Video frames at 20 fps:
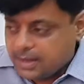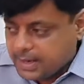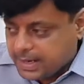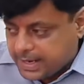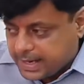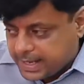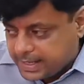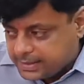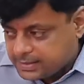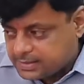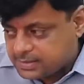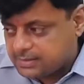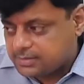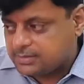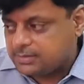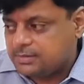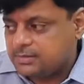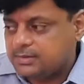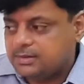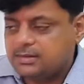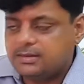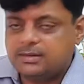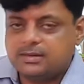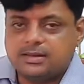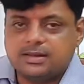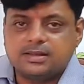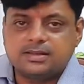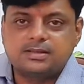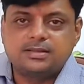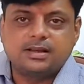Next
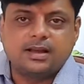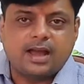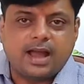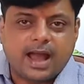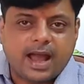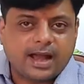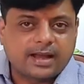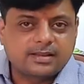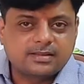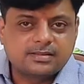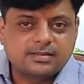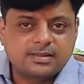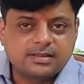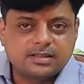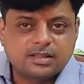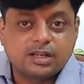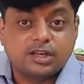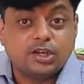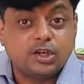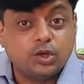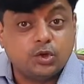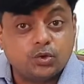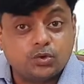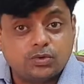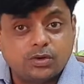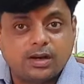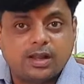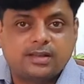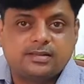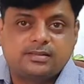is the accent
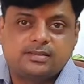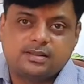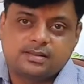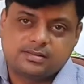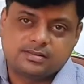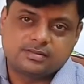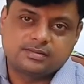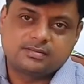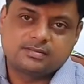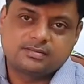neutralization.